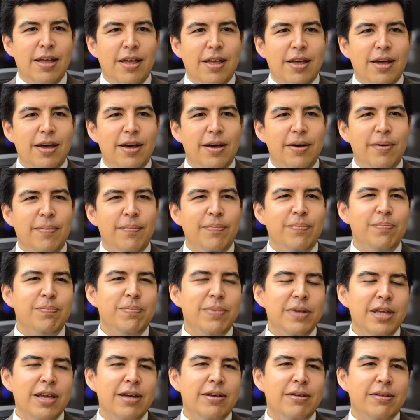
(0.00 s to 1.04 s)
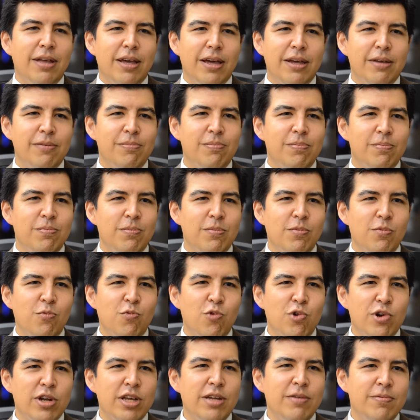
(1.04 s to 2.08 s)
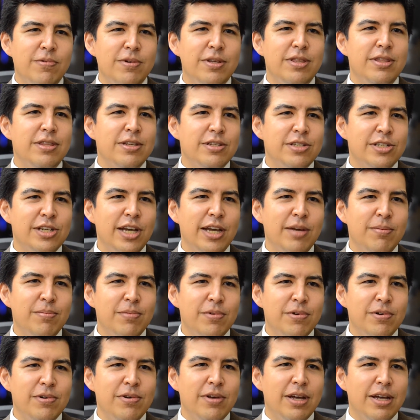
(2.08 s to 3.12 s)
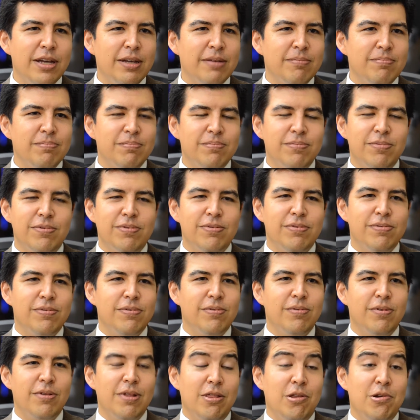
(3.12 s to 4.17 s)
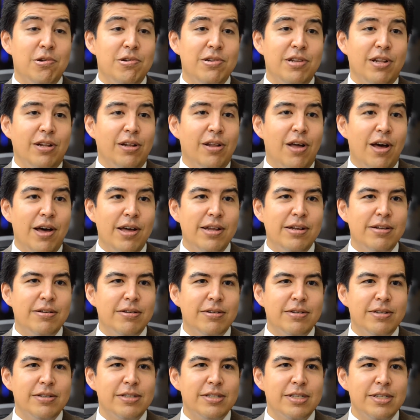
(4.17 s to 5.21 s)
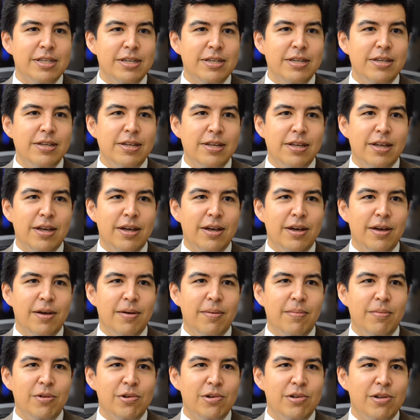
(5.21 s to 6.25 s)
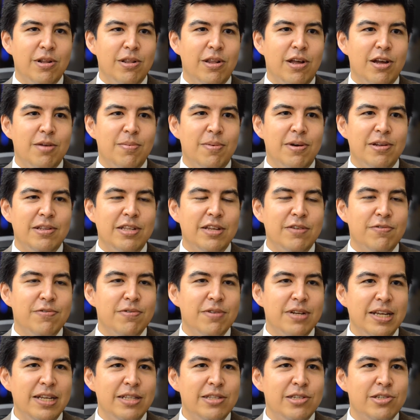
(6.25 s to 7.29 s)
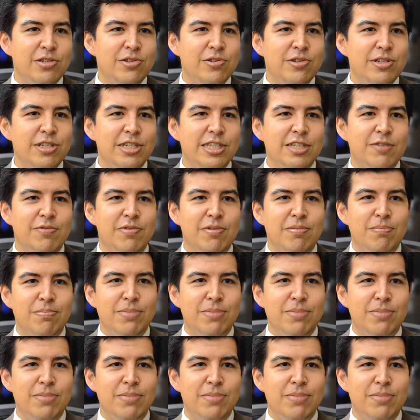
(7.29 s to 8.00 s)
Right? But yeah, working with the chamber, I learned a lot, honestly. Learned a lot about different industries, different